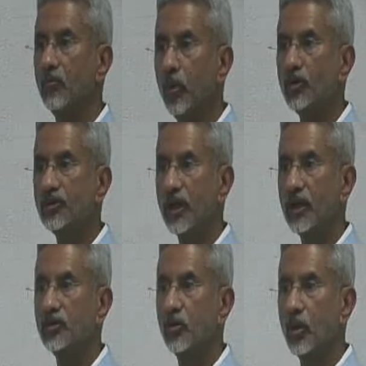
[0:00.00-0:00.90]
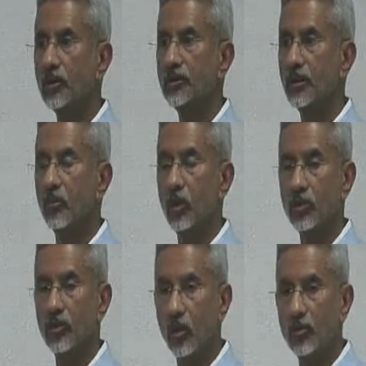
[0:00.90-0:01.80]
both sides wanted a more
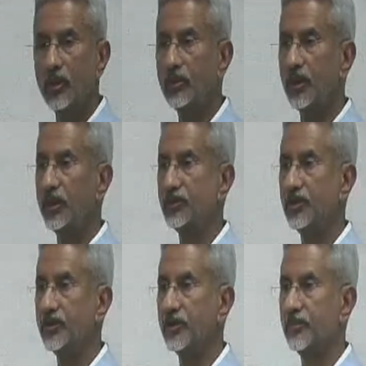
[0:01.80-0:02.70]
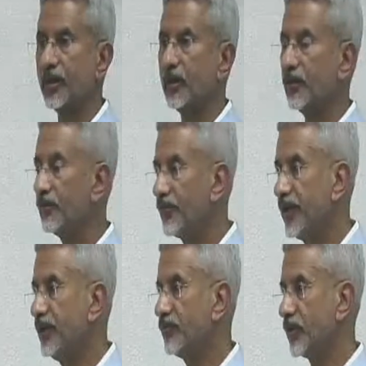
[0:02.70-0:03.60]
normal relationship,
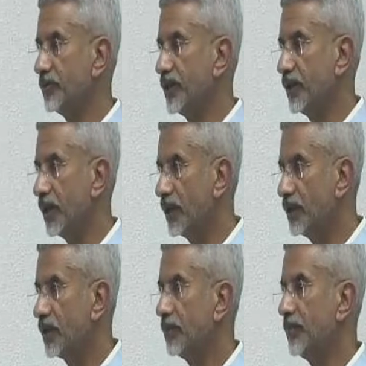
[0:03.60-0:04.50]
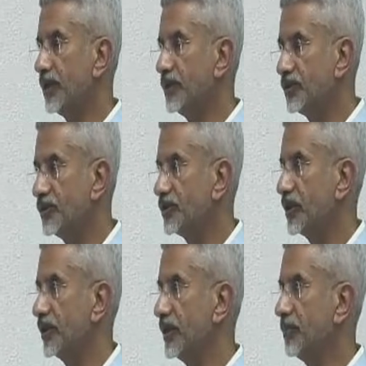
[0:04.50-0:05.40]
freed from the encumbrances
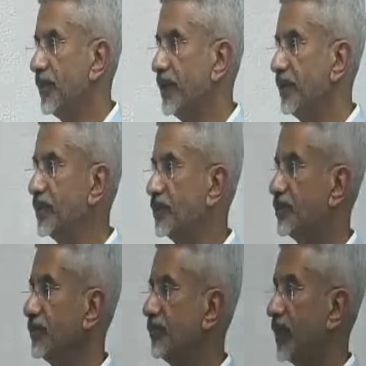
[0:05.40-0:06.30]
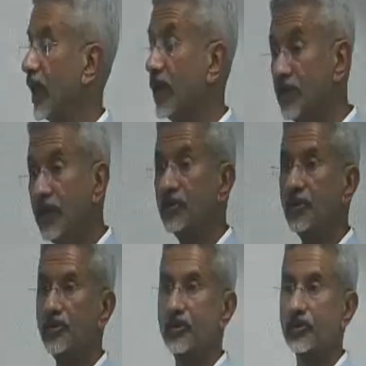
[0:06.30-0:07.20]
and the impediments and the
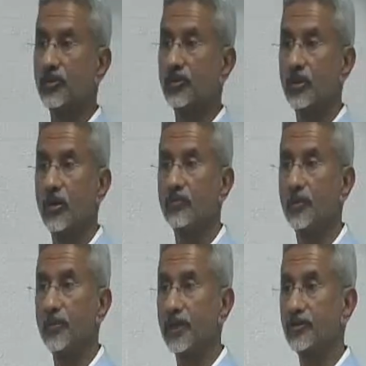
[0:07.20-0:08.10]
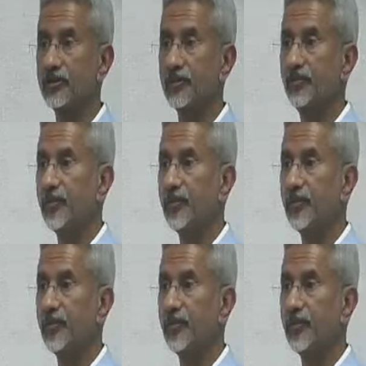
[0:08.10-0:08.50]
assumptions of the past.